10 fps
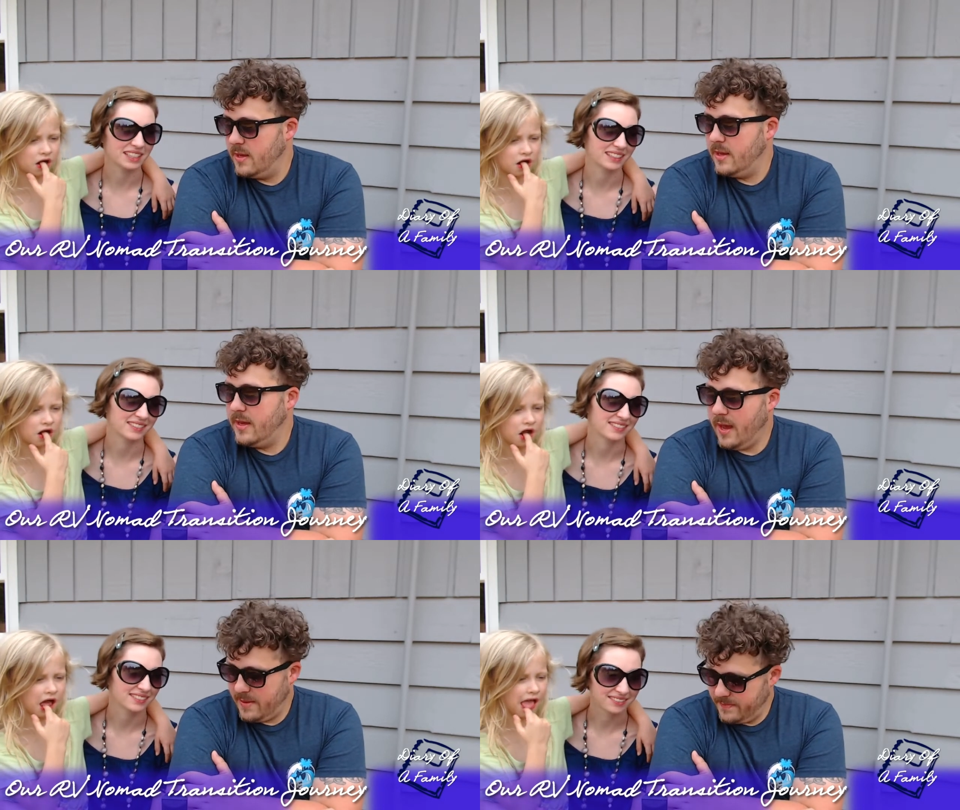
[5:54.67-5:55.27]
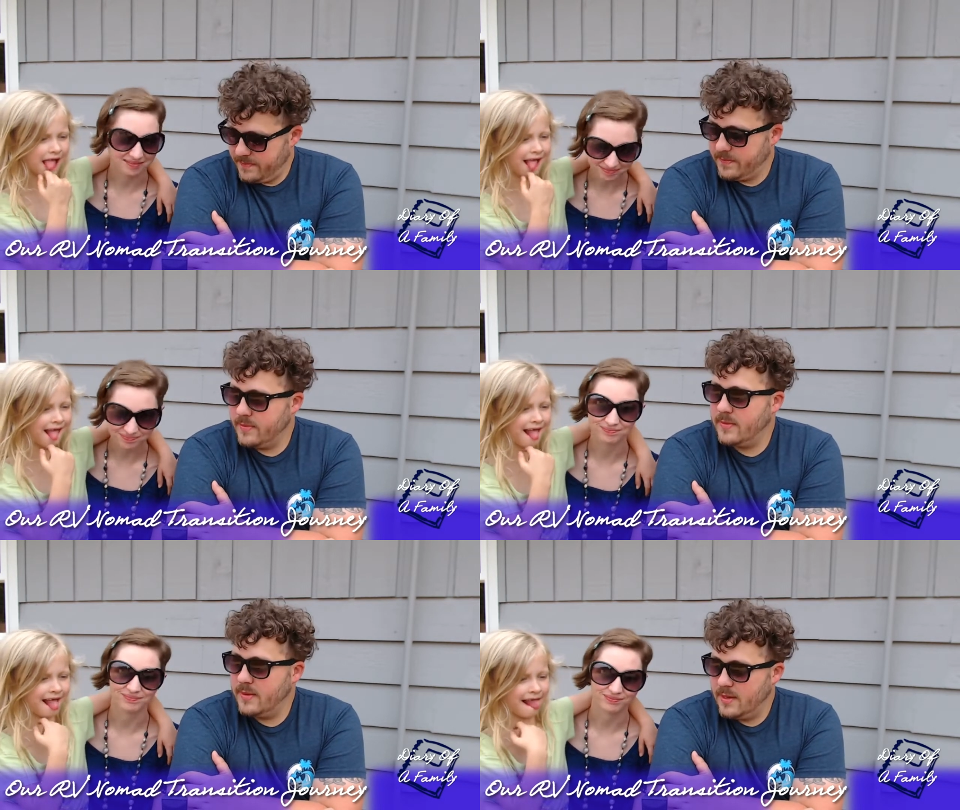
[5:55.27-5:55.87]
Speaker 1: Yeah,
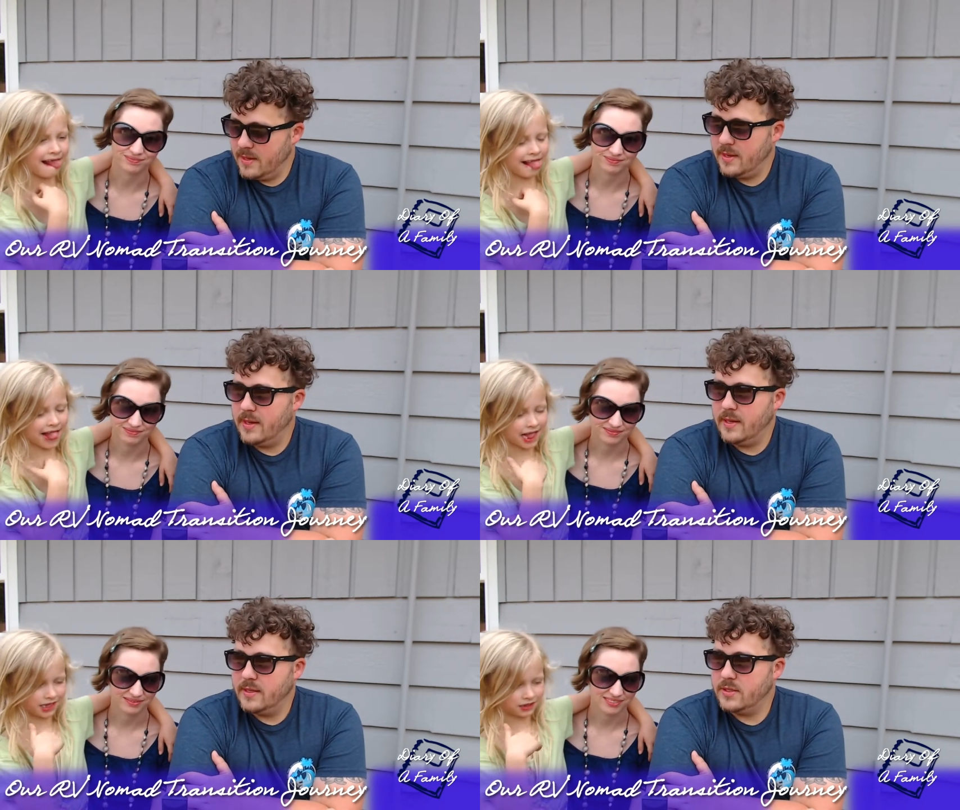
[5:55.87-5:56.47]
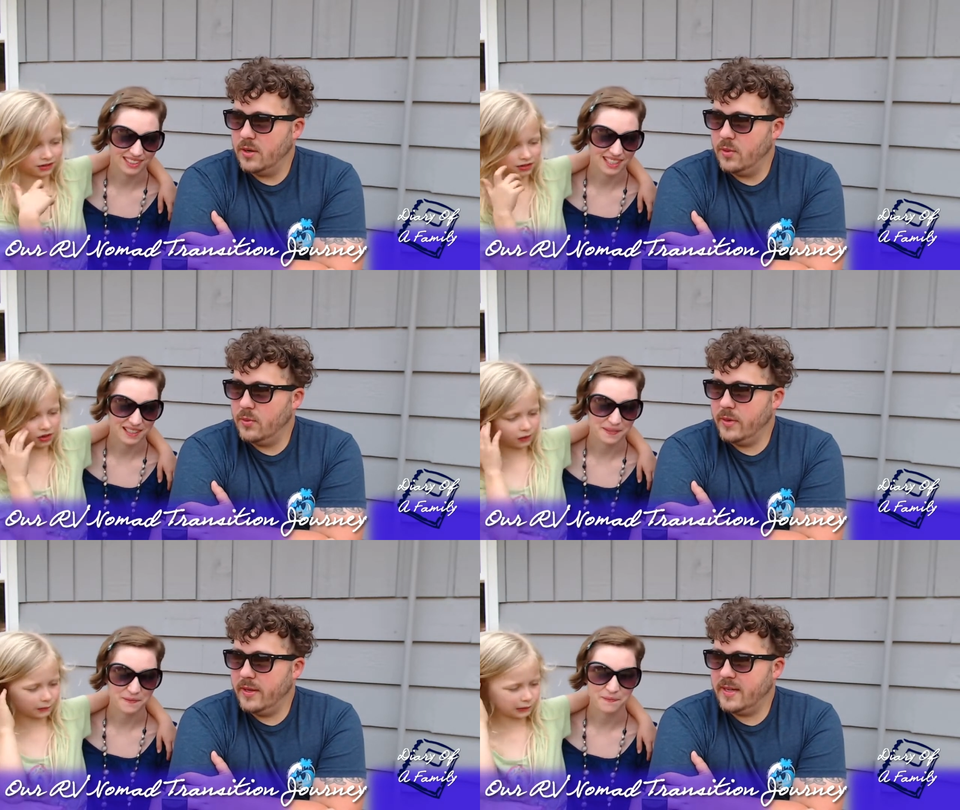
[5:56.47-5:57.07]
so we're
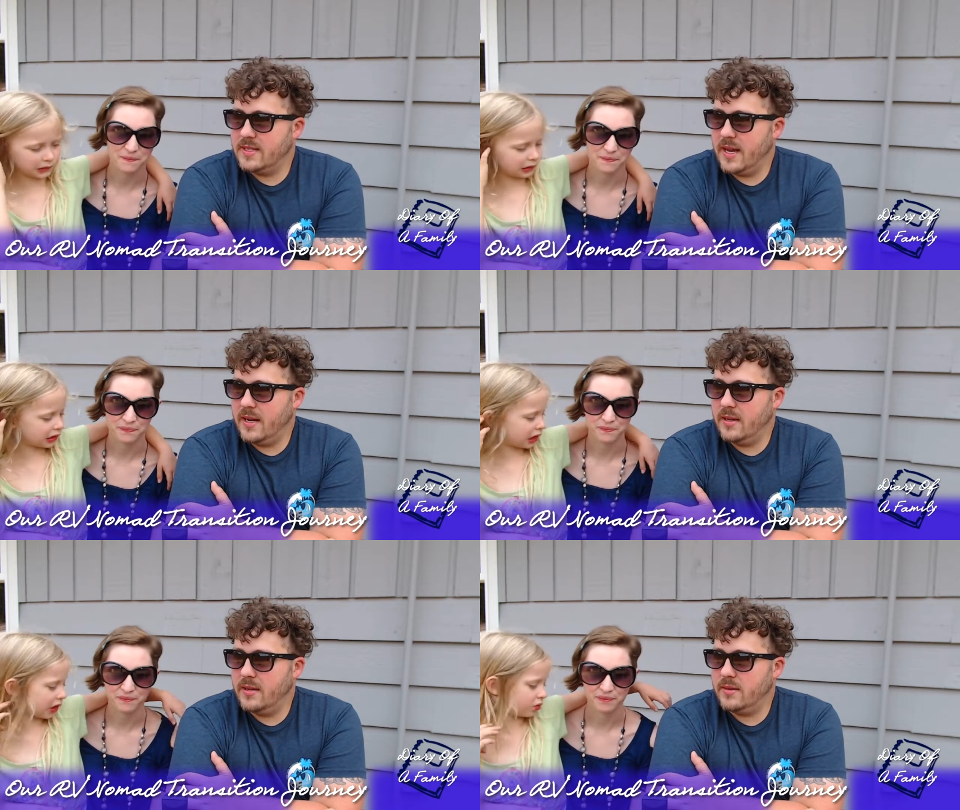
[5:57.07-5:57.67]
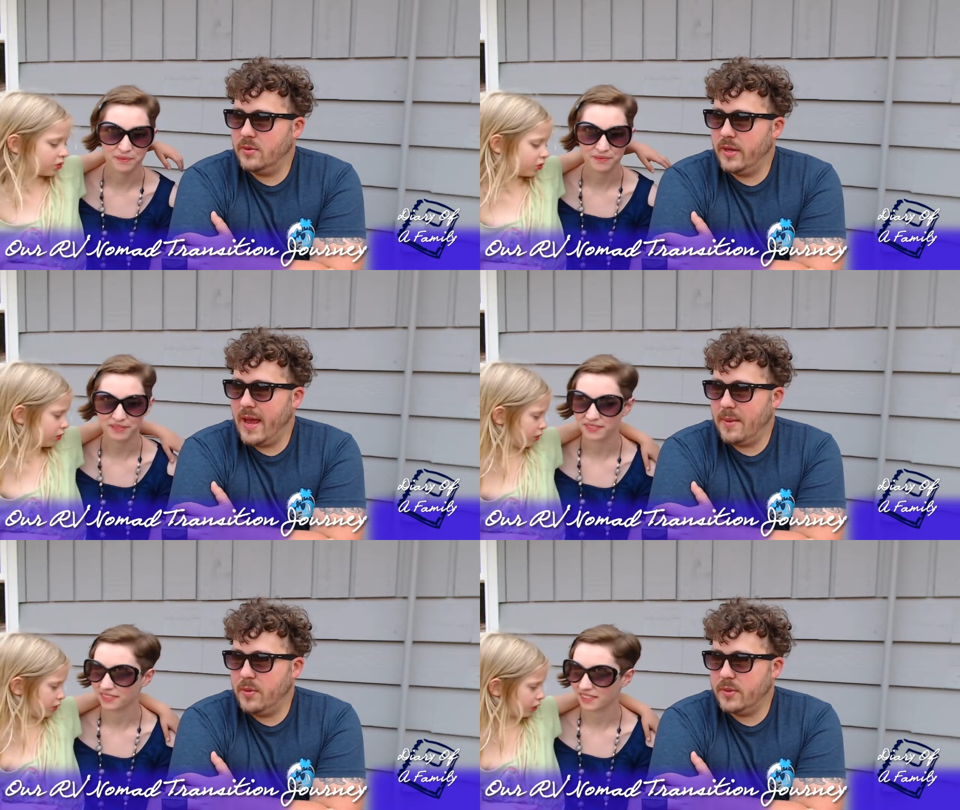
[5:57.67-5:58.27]
really excited, really
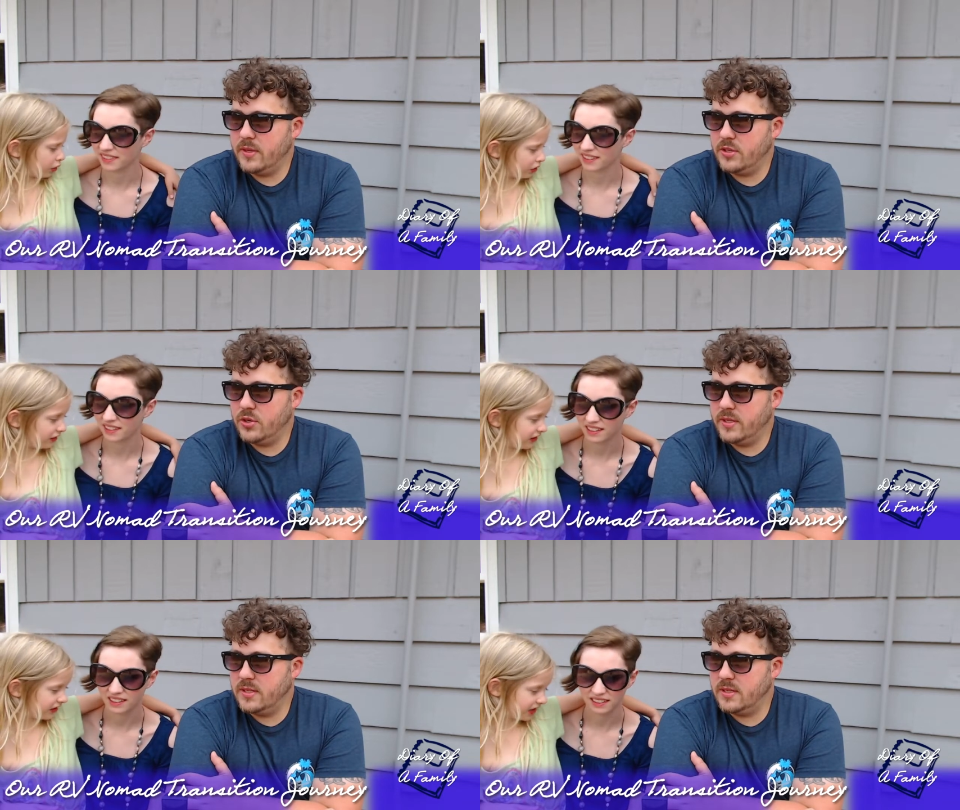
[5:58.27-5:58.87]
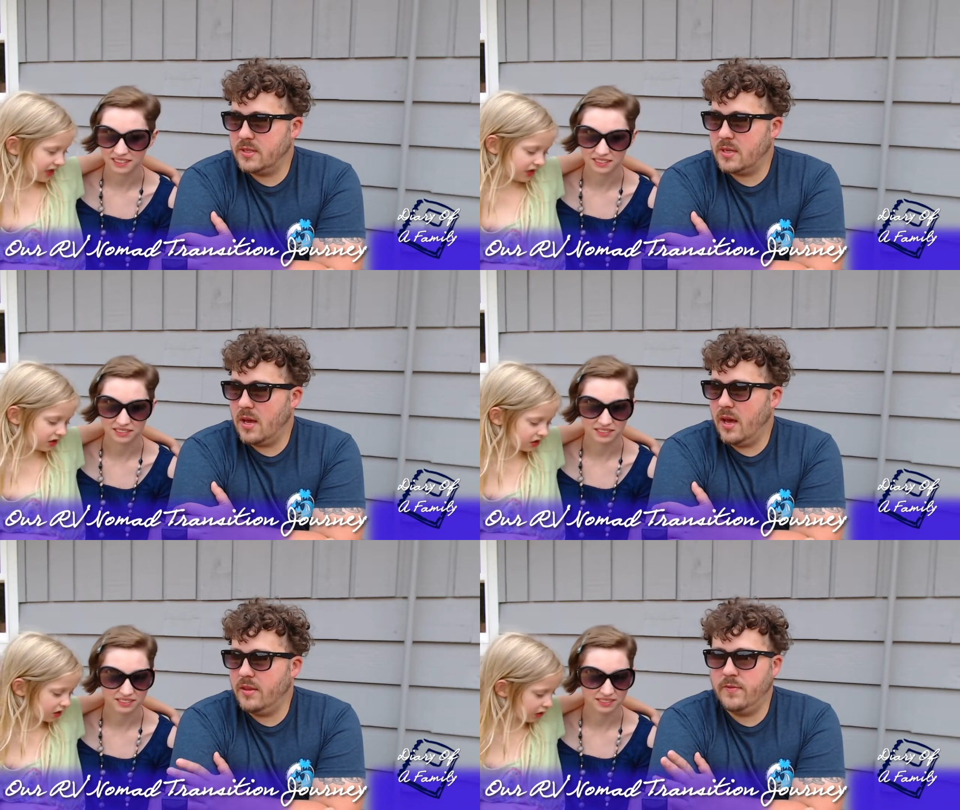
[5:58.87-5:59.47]
happy with their choices.
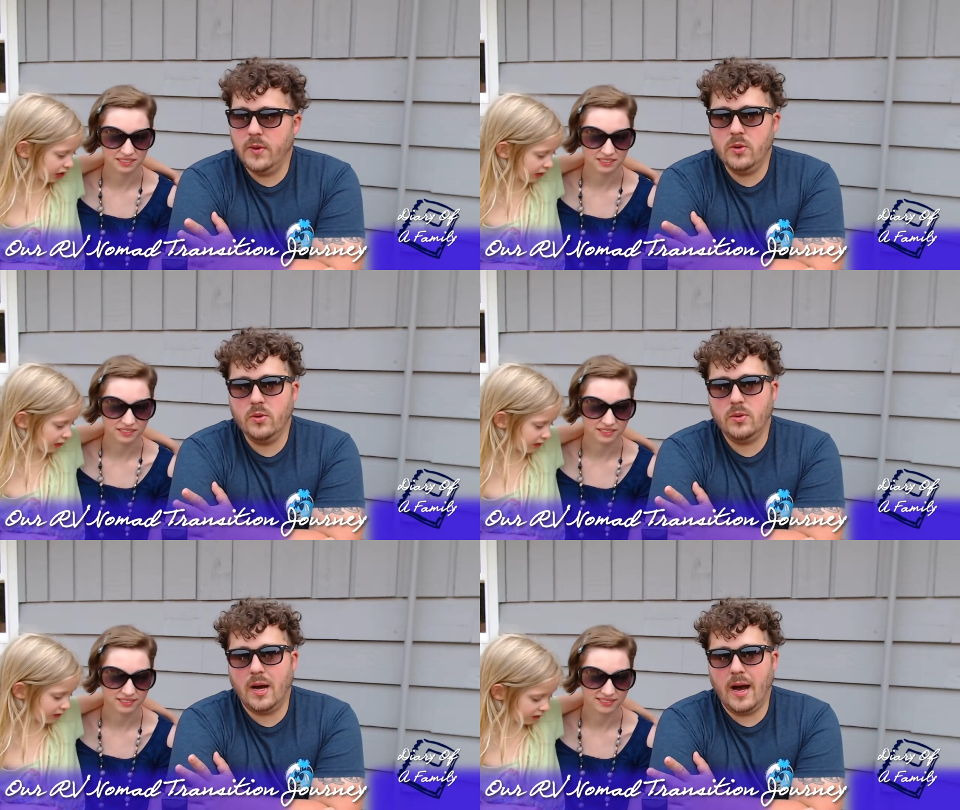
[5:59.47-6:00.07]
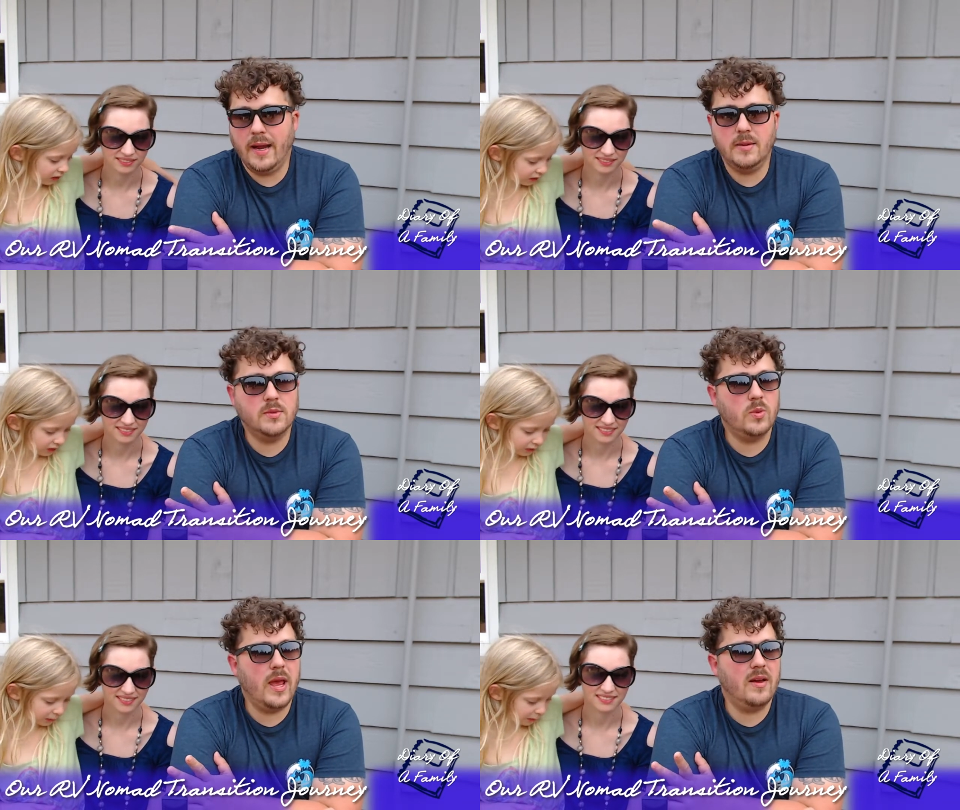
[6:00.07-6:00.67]
Uh, the few
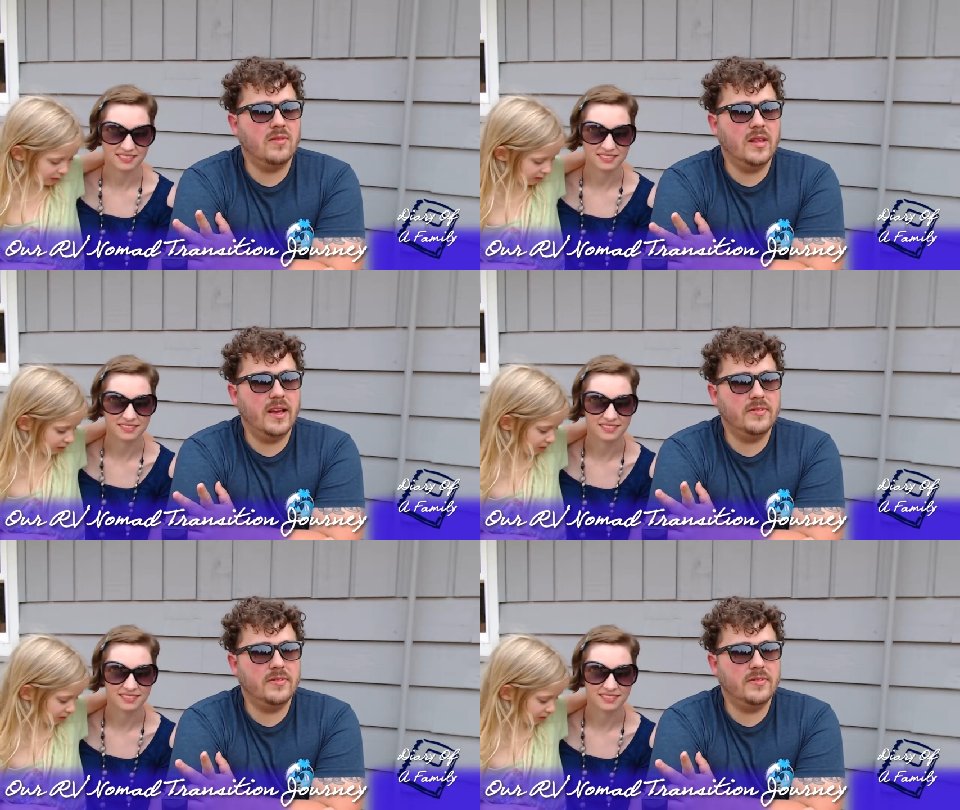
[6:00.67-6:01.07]
items we have left